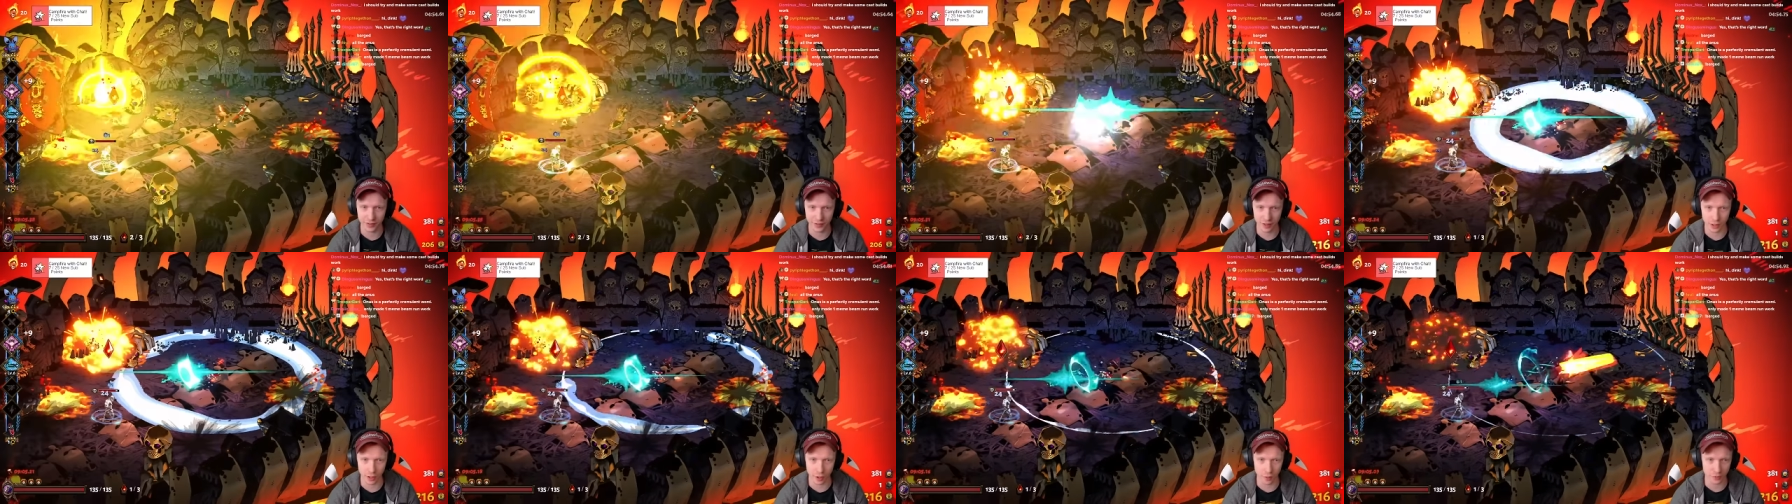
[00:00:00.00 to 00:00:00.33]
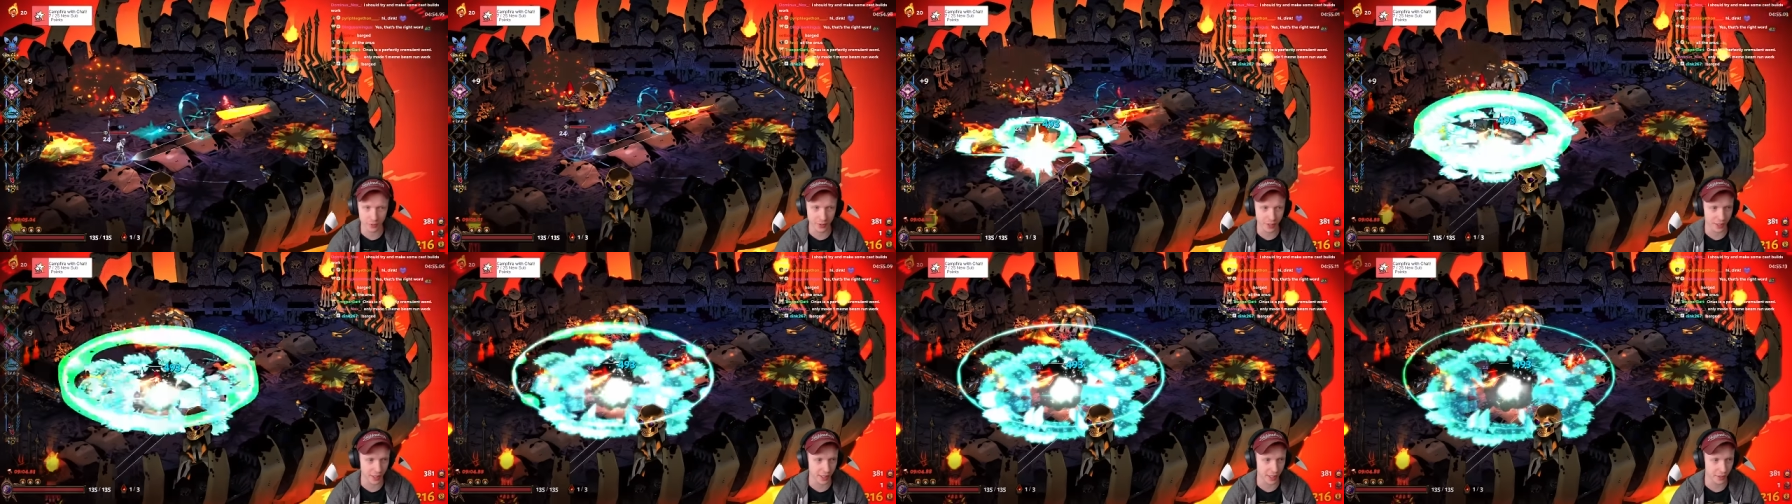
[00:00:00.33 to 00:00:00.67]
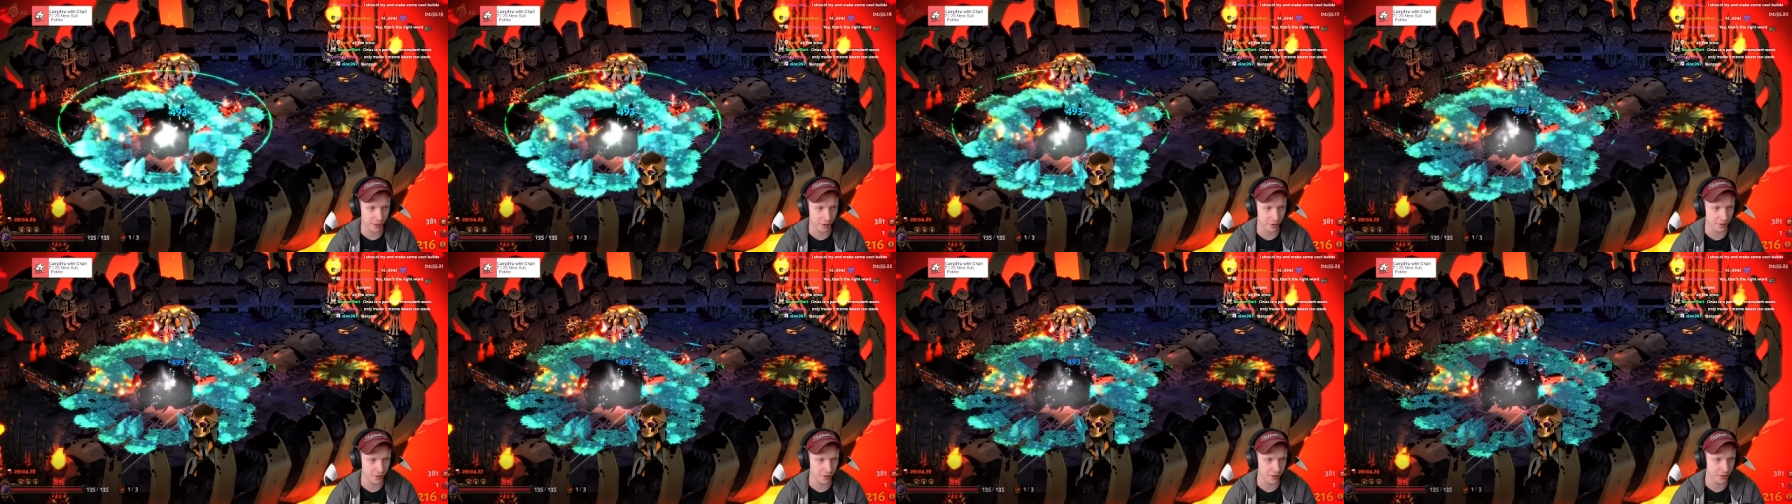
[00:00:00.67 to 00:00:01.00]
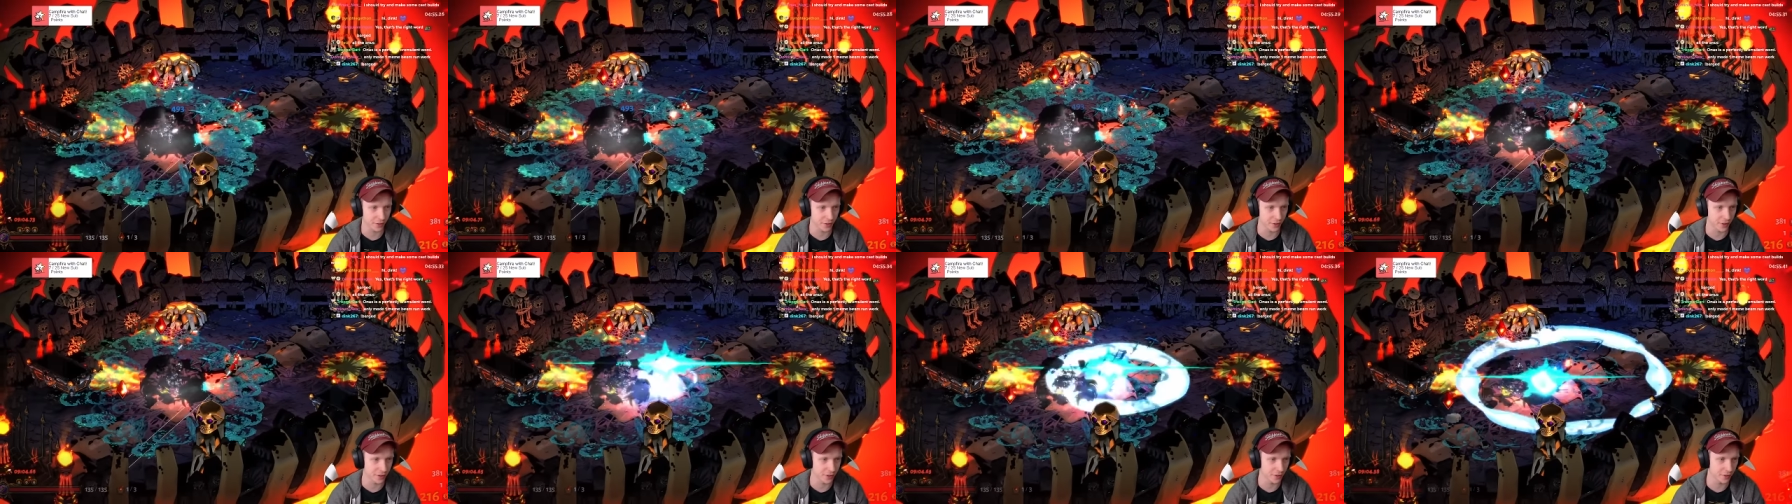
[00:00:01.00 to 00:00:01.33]
help take care of
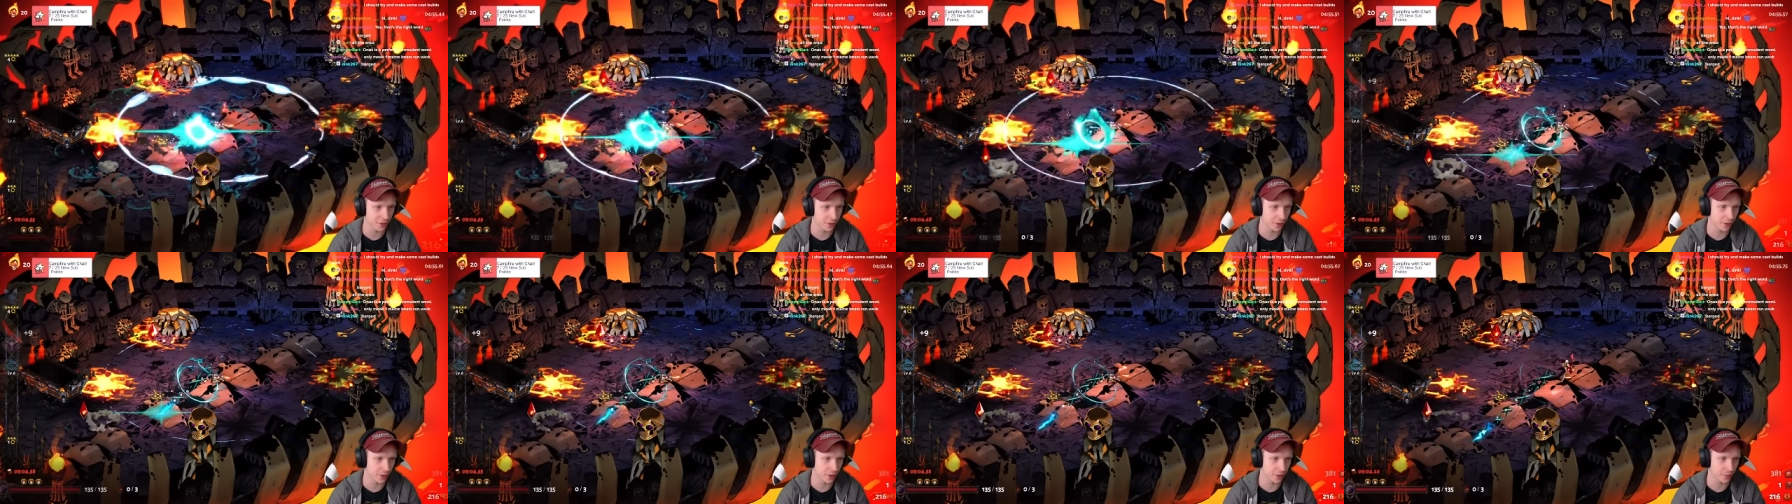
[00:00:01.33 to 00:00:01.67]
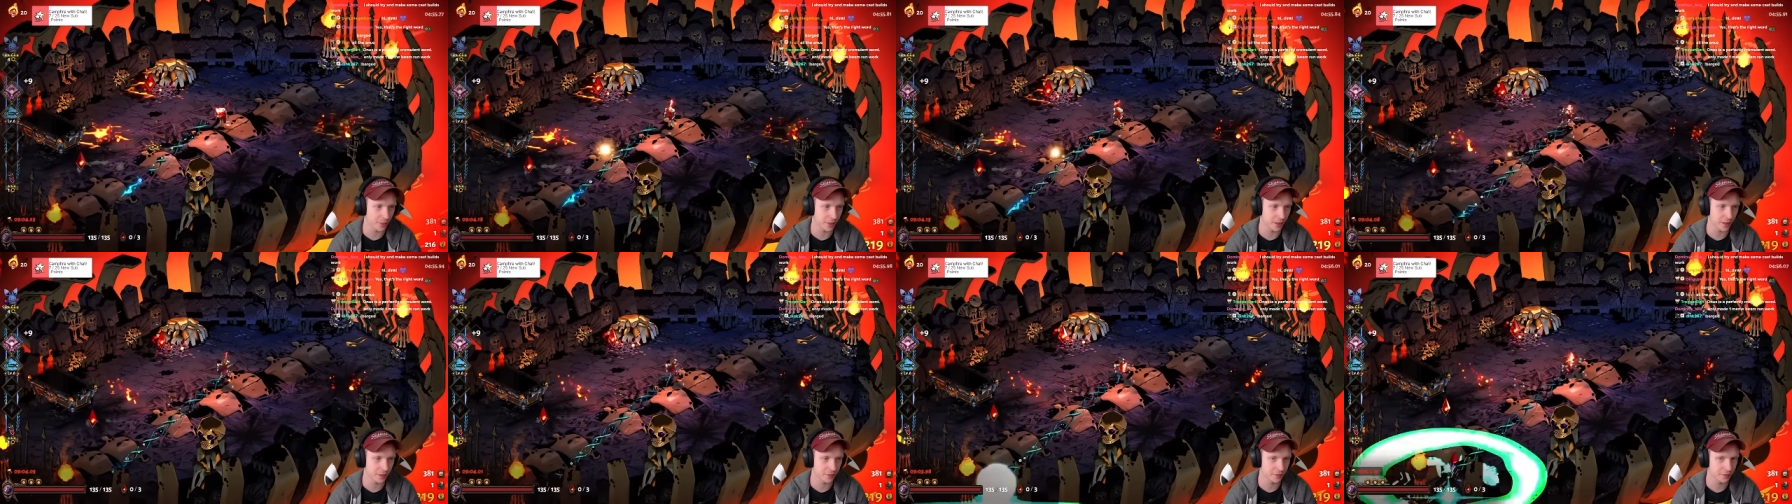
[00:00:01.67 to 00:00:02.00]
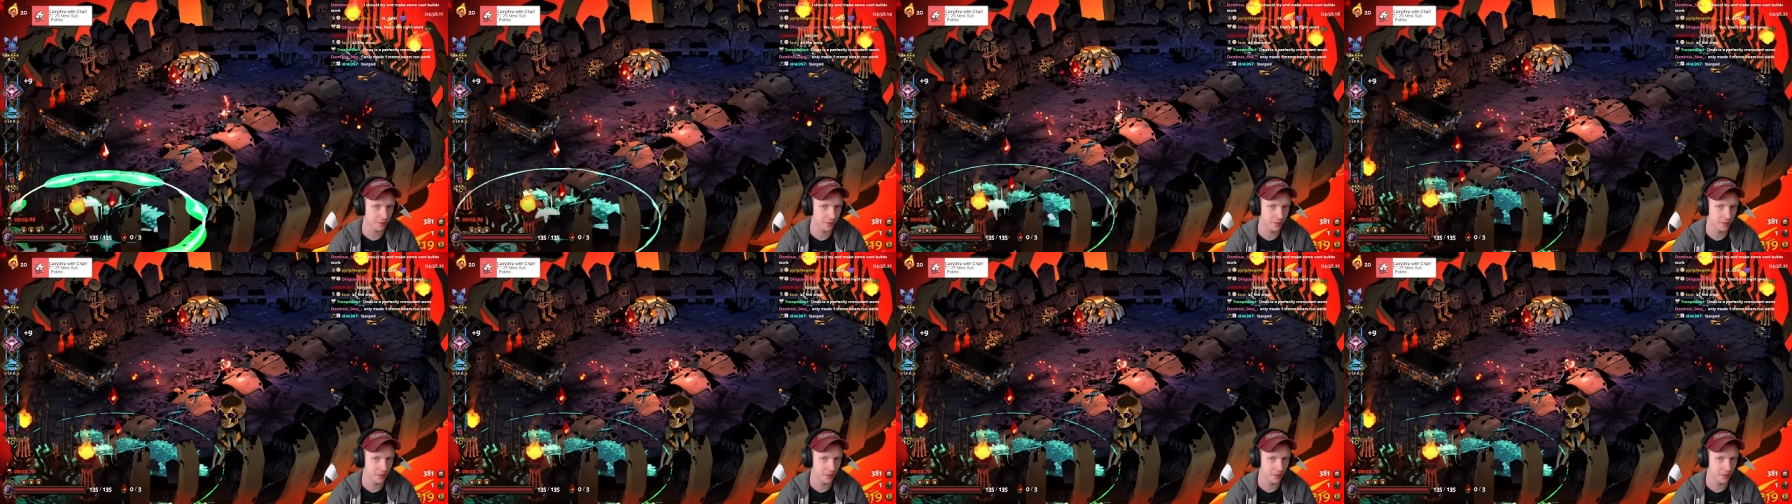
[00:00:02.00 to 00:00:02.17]
these things? You know what I mean?